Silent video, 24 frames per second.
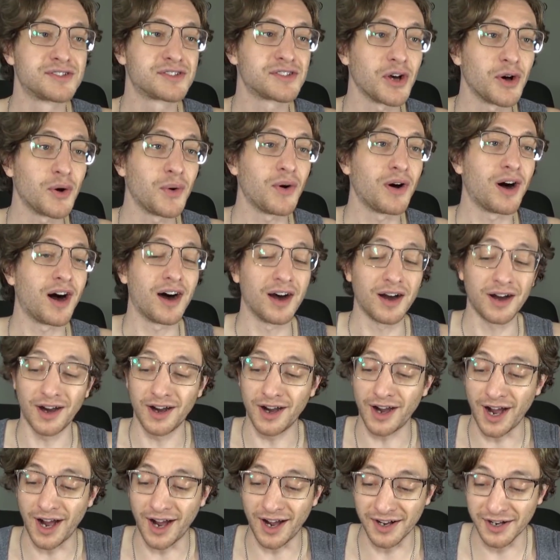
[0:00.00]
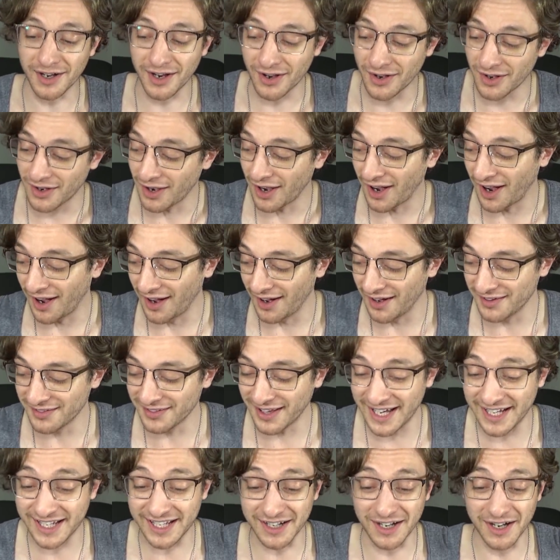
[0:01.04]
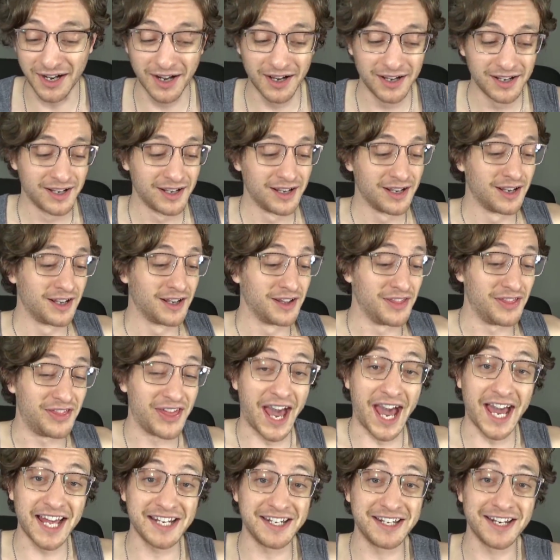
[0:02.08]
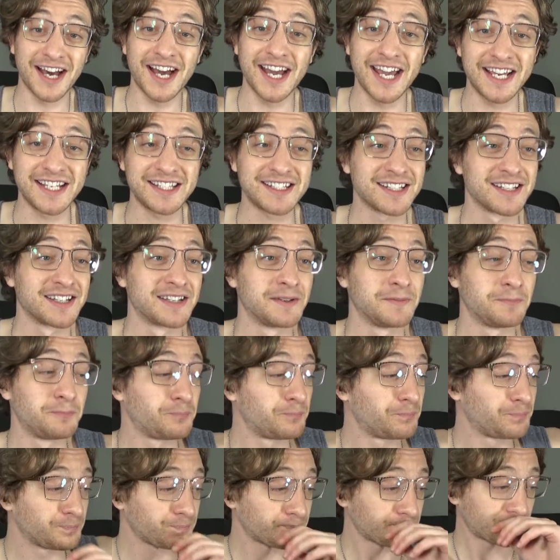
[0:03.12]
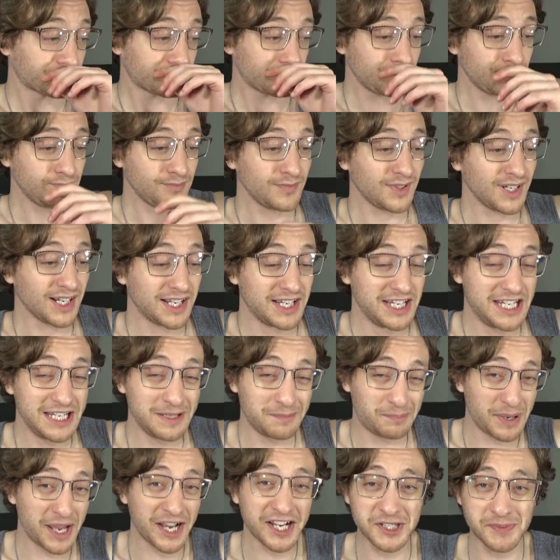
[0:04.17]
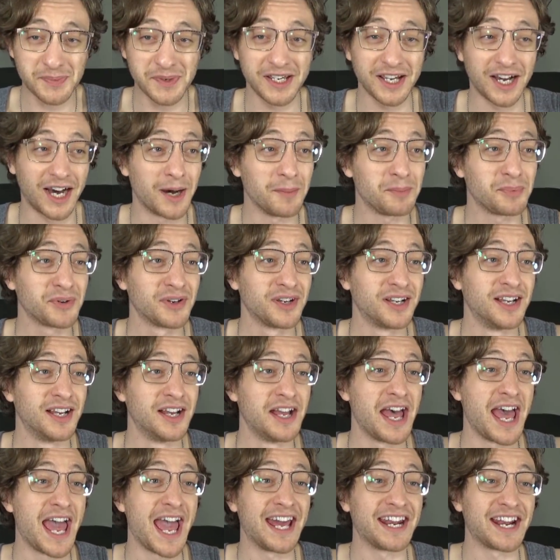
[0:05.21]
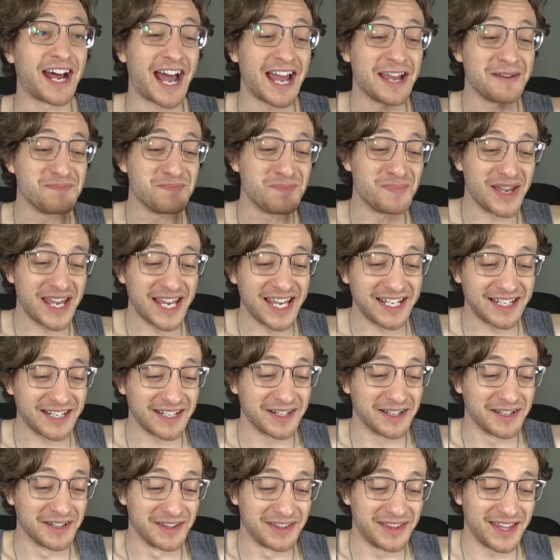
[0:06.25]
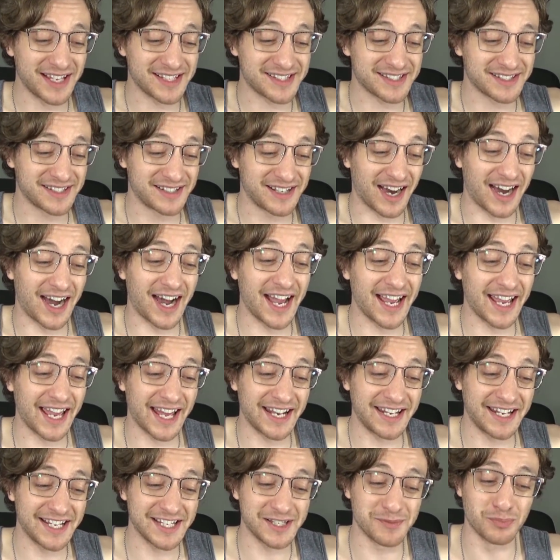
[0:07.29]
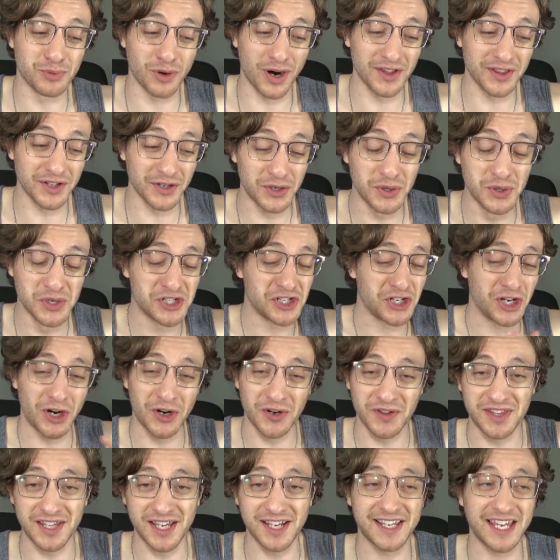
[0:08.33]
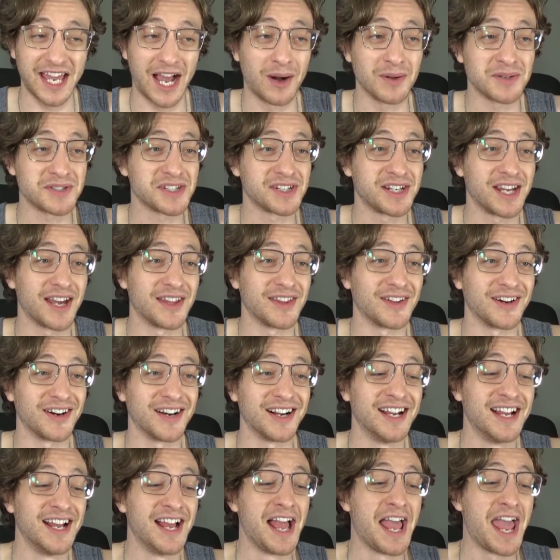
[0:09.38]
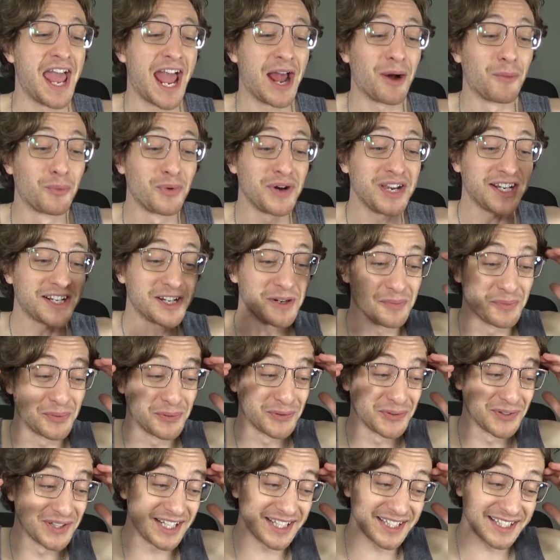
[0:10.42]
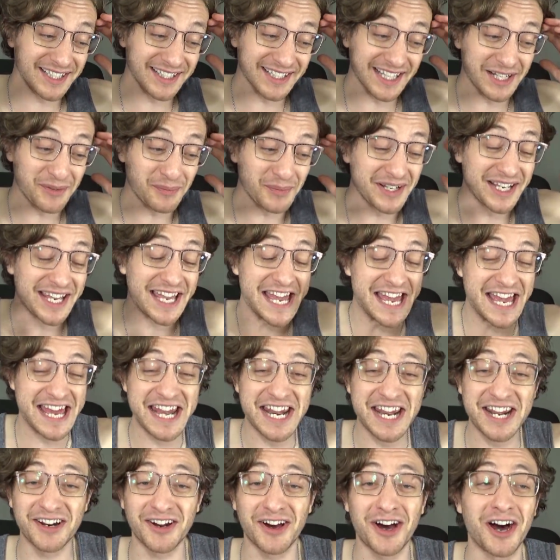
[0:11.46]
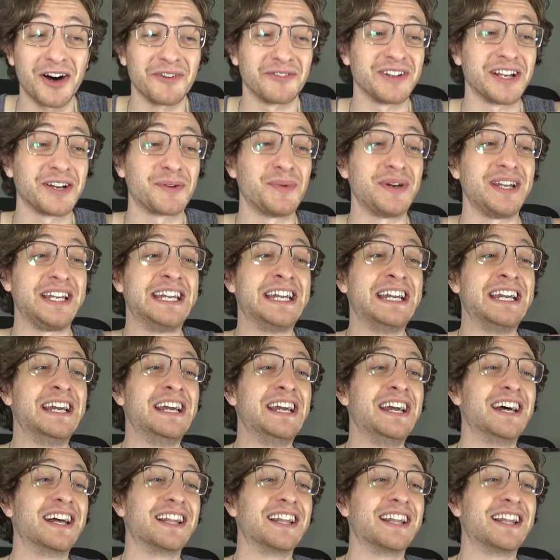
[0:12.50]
So, like, that night, he picks me up and I meet this guy and his brother who shared the account together, and we completely, like, we hit it off. Like, we